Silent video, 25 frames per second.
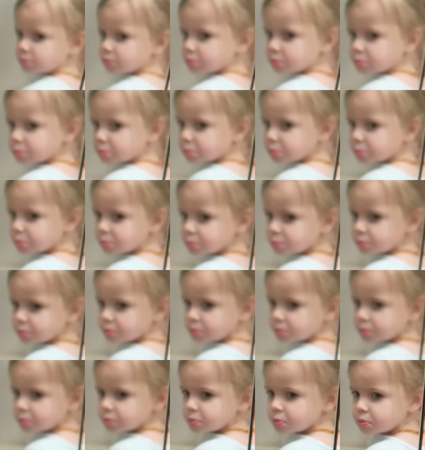
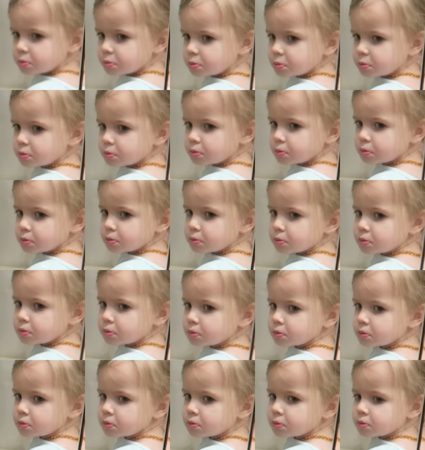
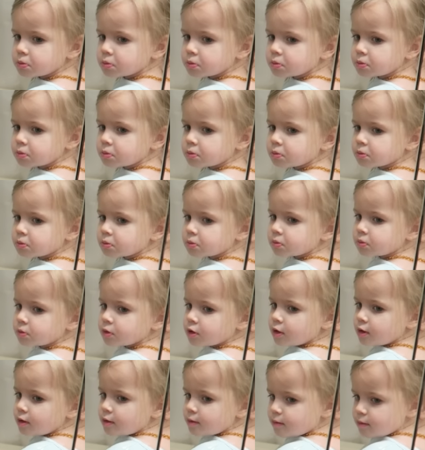
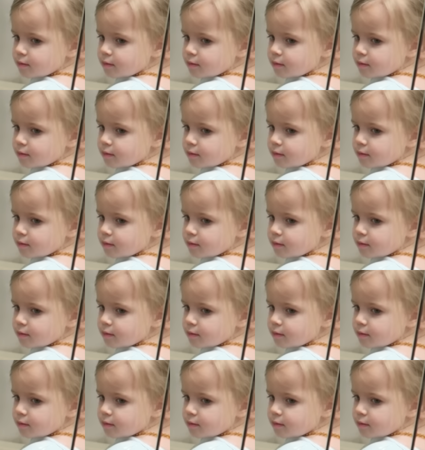Nobody speaks.